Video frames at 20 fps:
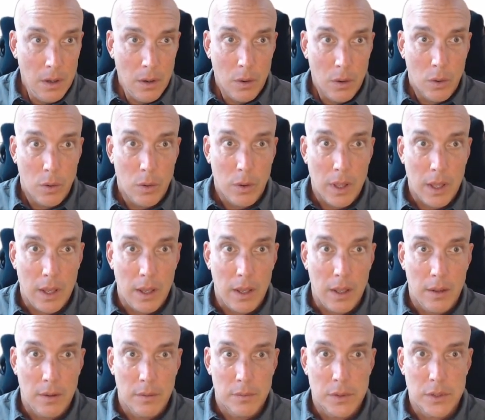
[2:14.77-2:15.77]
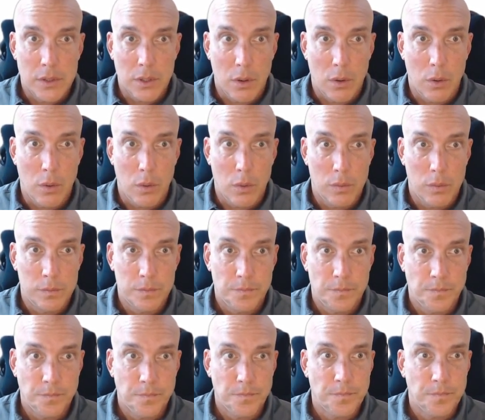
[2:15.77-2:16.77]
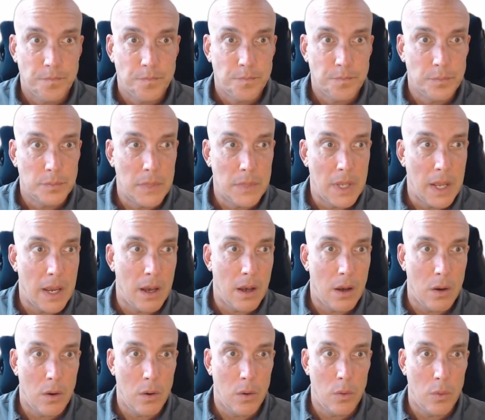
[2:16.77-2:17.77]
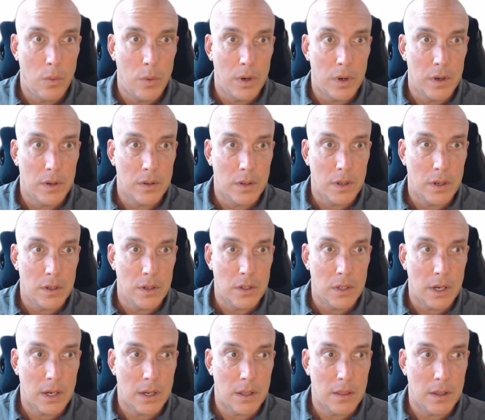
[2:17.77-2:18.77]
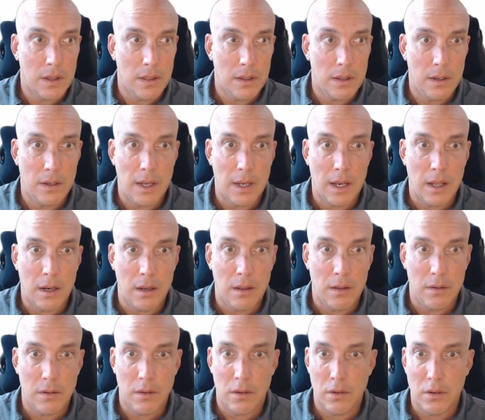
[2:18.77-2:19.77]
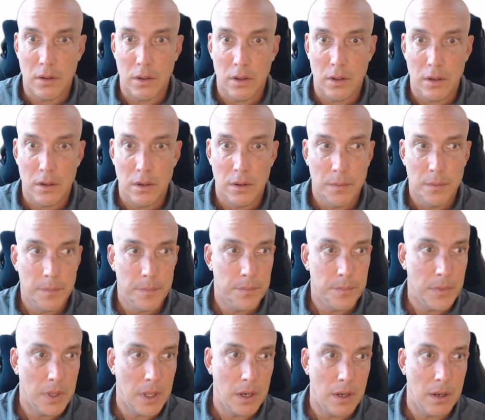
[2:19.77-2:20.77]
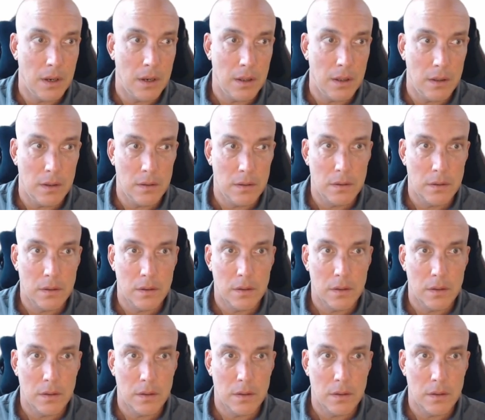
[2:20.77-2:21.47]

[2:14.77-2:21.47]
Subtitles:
Okay, so now we're just gonna check that the data is all good, and it is.